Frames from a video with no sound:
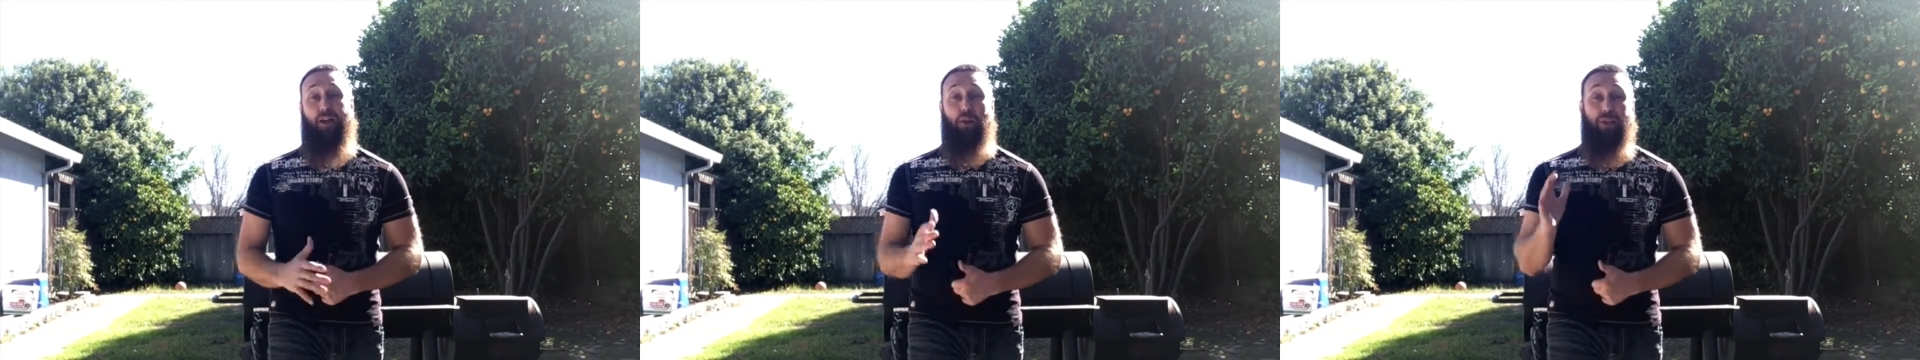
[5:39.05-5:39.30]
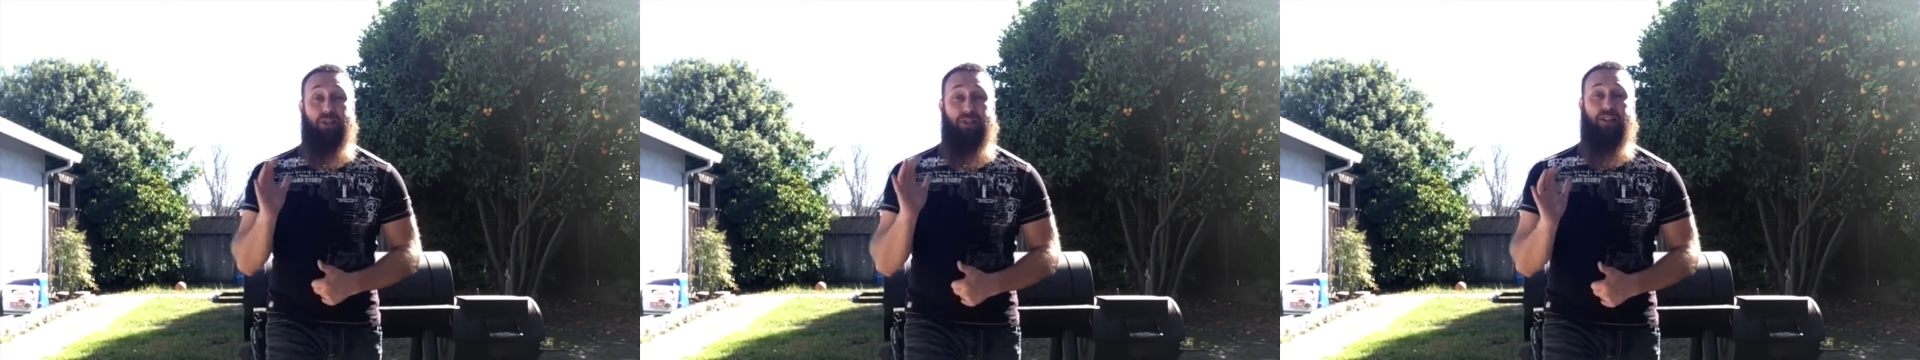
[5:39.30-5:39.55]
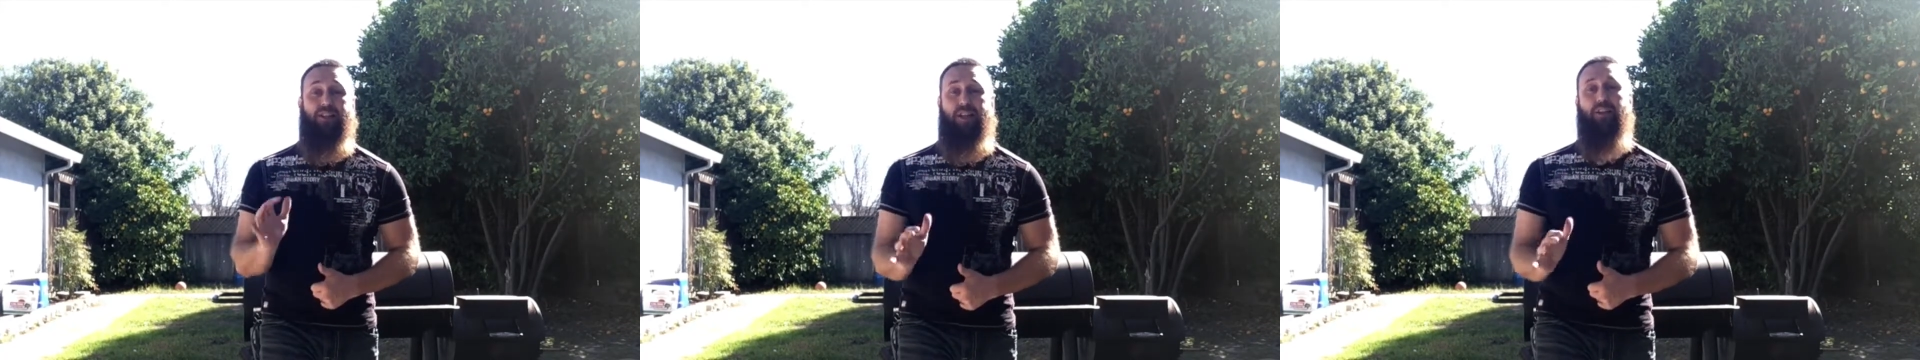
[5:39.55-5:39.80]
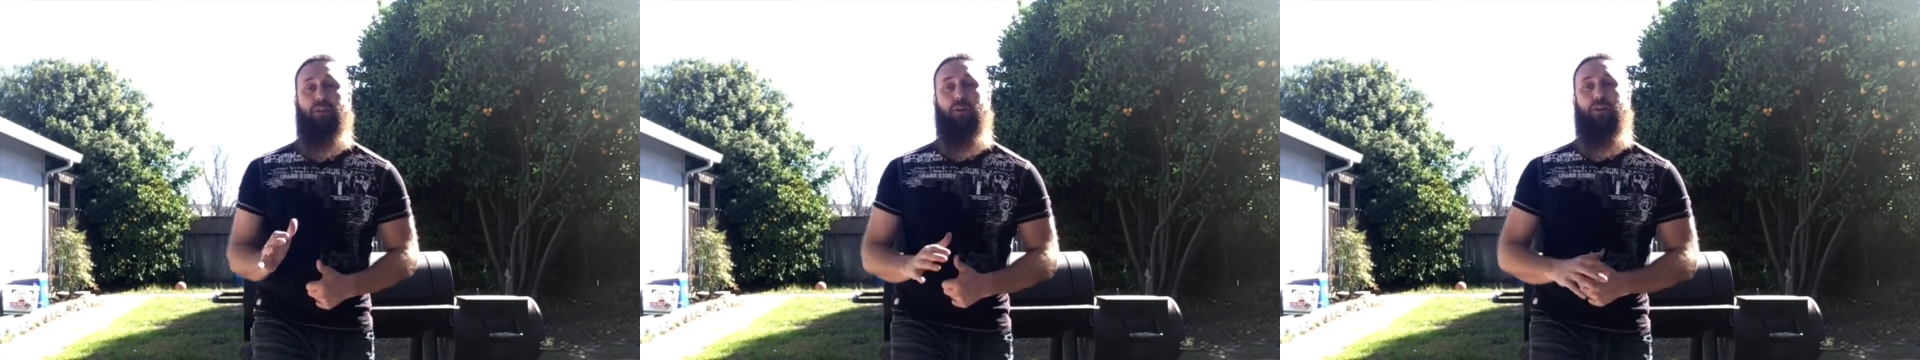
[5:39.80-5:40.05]
I know that
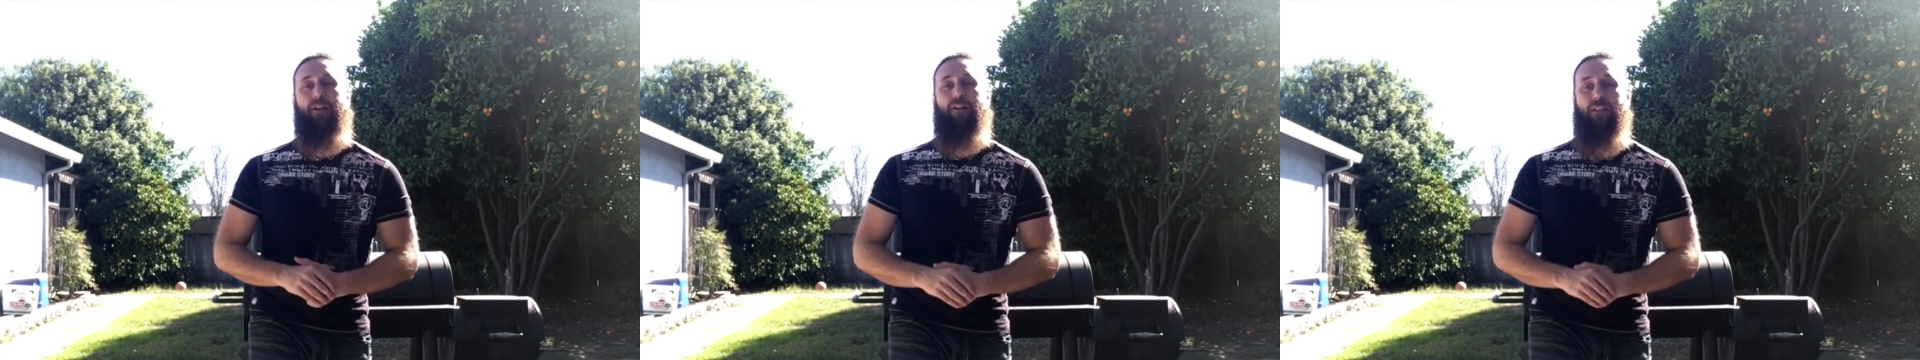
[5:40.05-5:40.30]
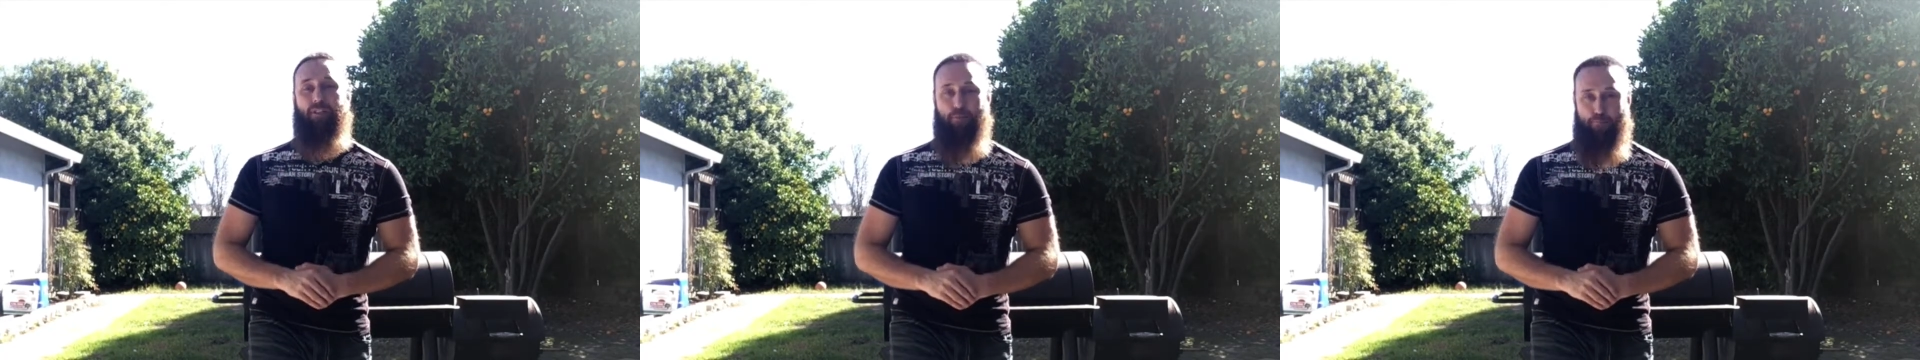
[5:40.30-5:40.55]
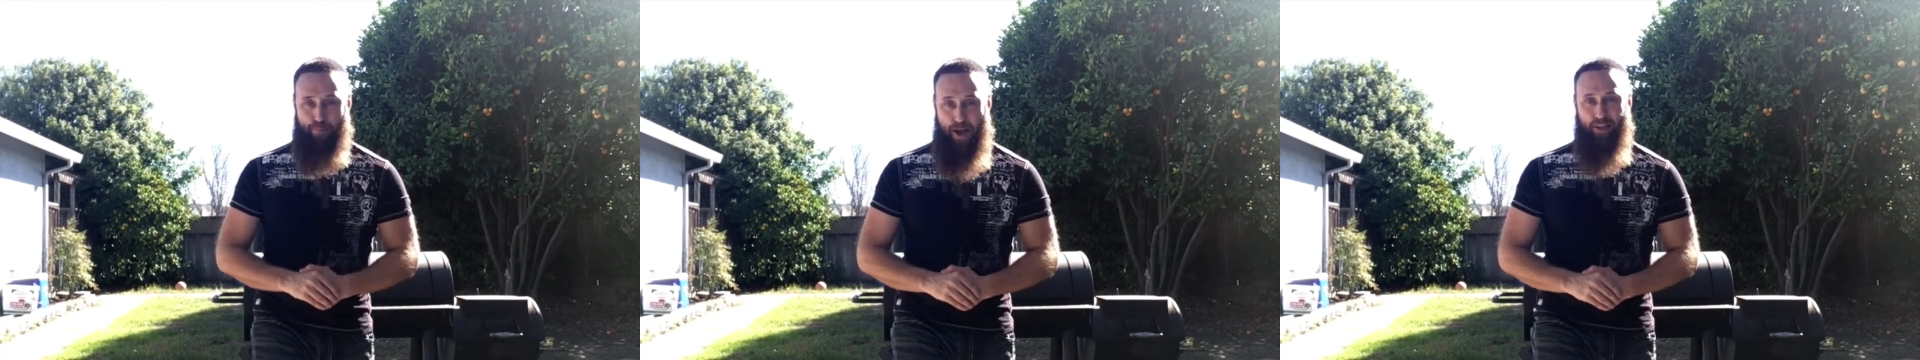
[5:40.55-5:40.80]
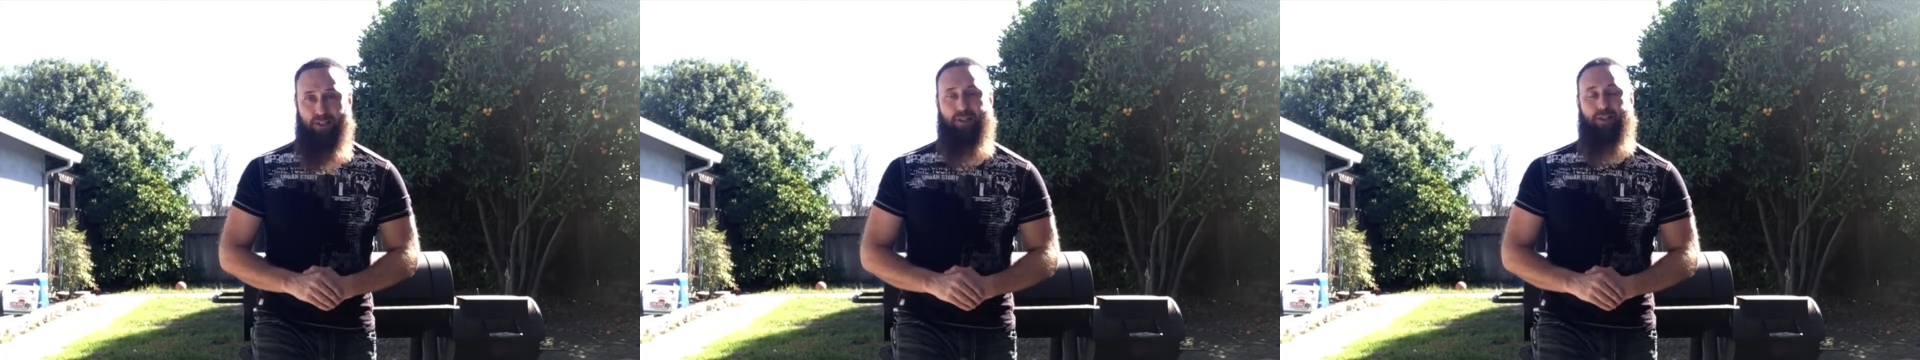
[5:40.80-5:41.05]
together that the
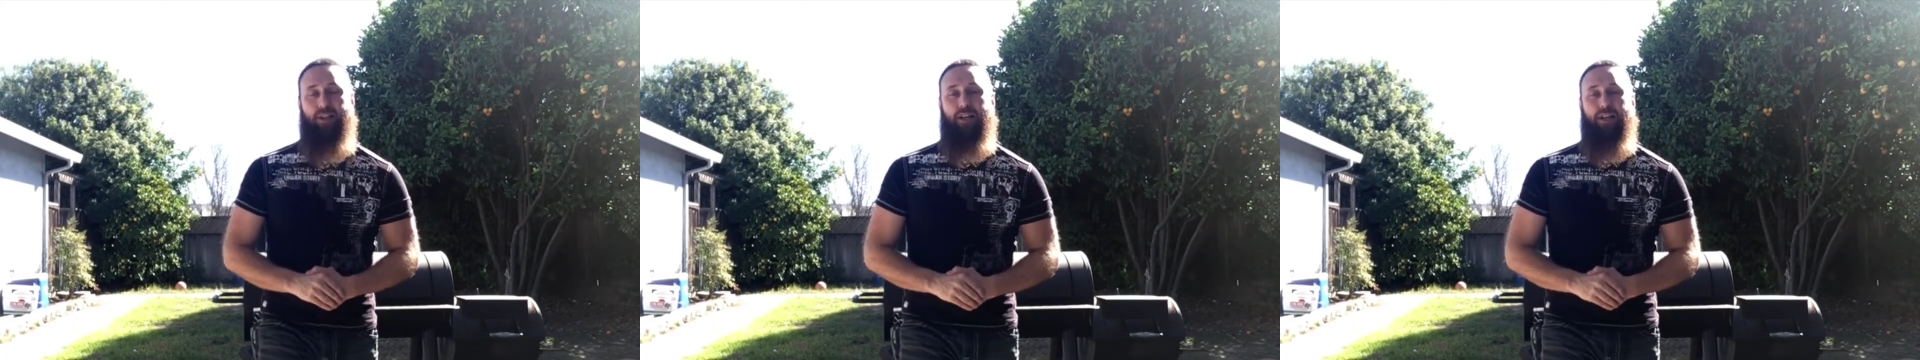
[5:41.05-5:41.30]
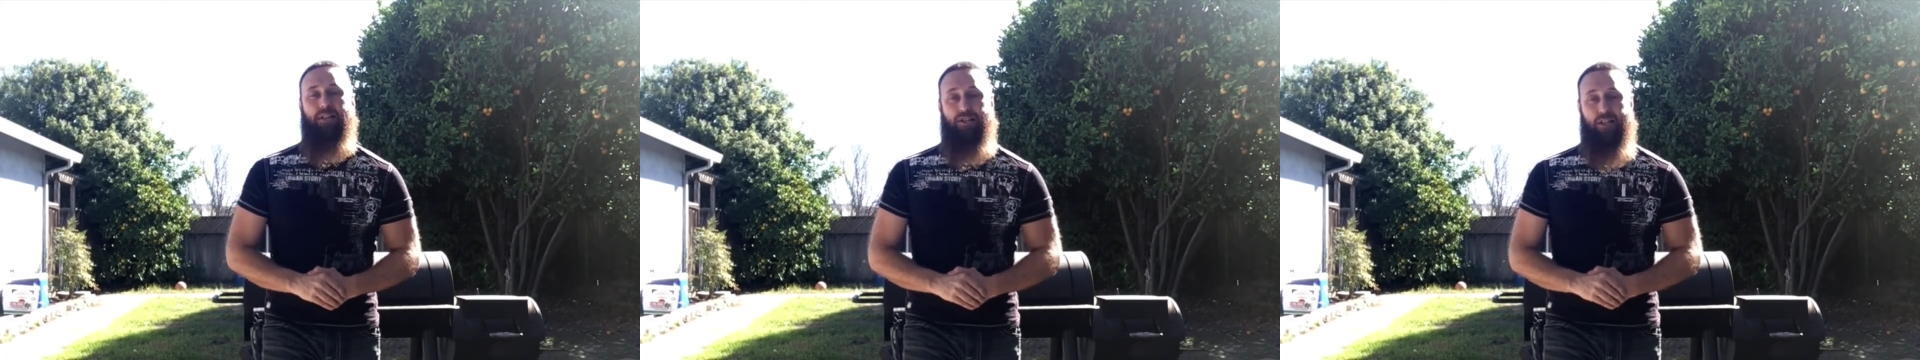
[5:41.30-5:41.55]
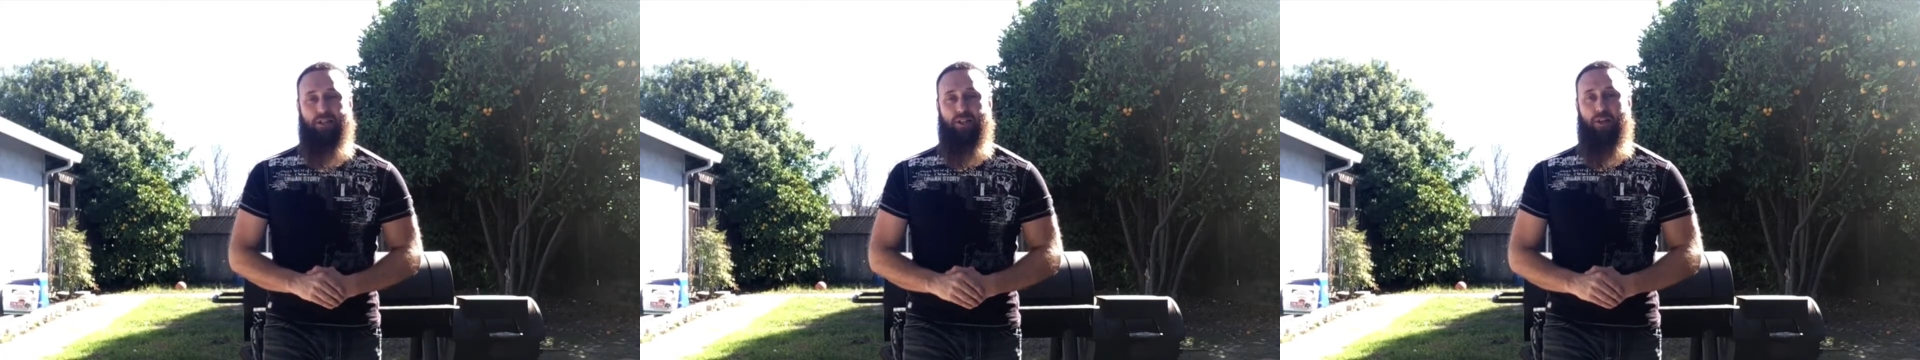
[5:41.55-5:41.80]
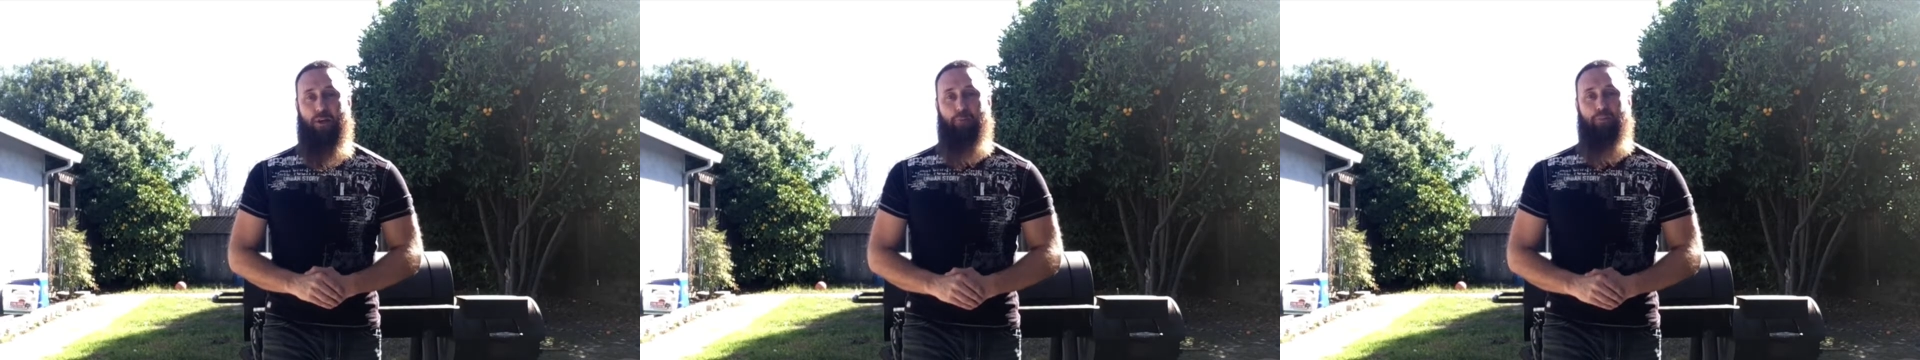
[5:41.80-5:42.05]
best is yet
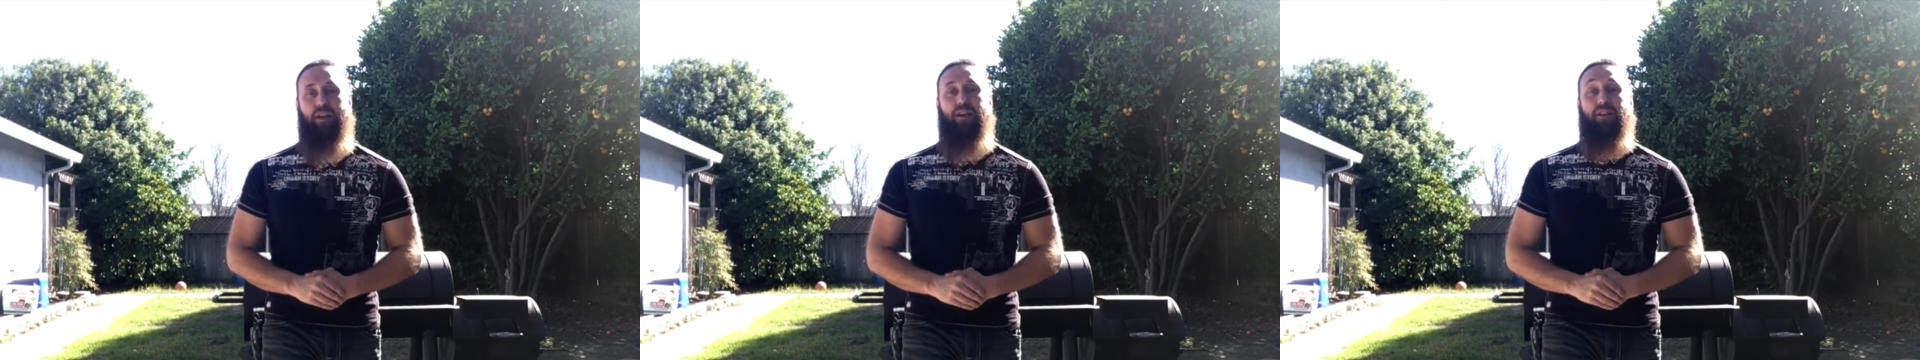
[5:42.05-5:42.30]
to come.